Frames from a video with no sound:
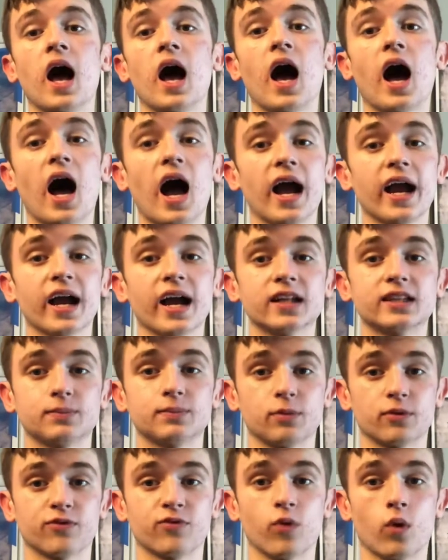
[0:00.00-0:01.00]
I got to
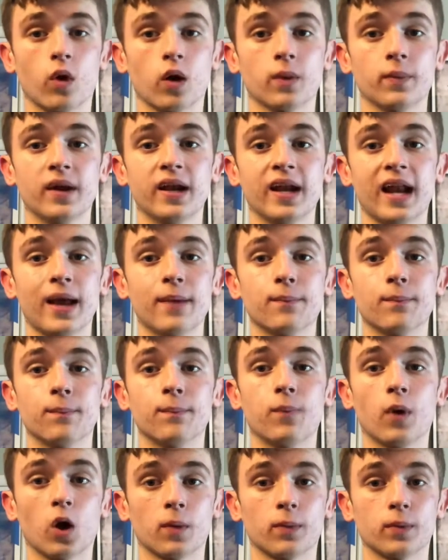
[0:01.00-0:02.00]
perform in a
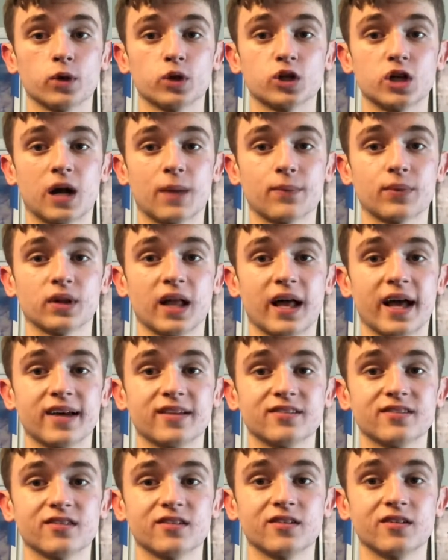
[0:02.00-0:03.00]
barbershop
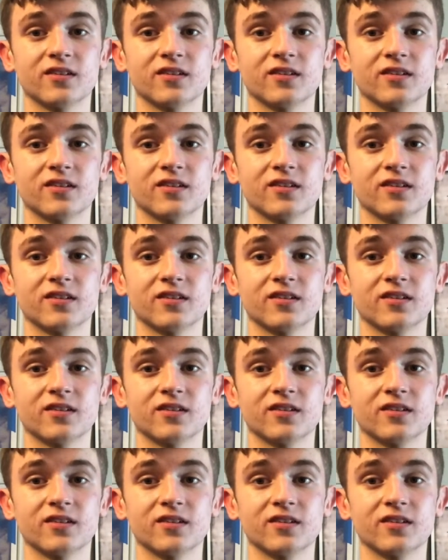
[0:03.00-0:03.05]
class.